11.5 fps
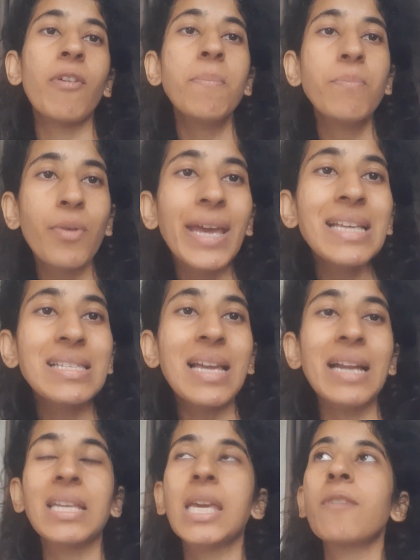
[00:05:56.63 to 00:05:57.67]
Embrace
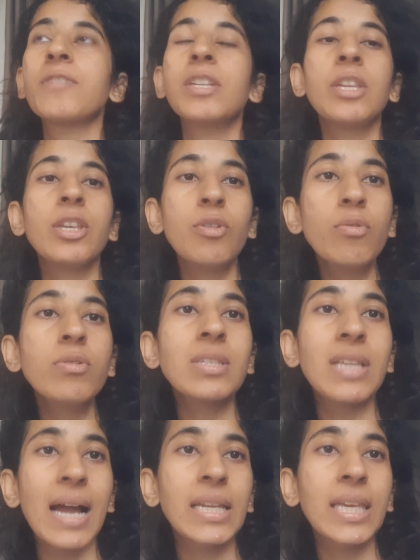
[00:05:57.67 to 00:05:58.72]
that gift and use
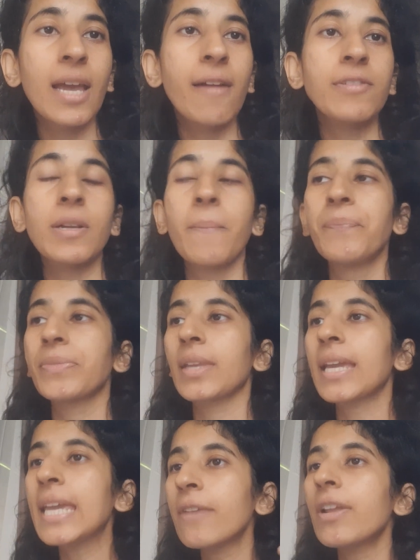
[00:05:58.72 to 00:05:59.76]
that gift.
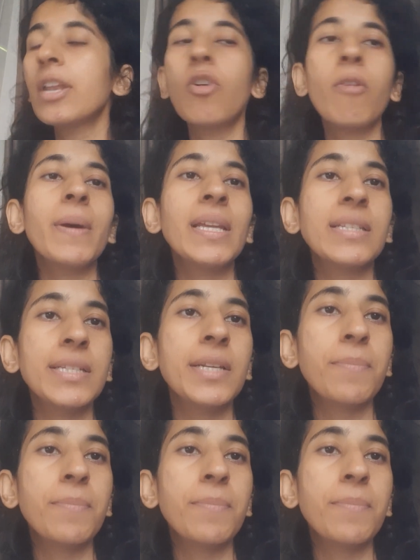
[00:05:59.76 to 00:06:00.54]
Even nobody did it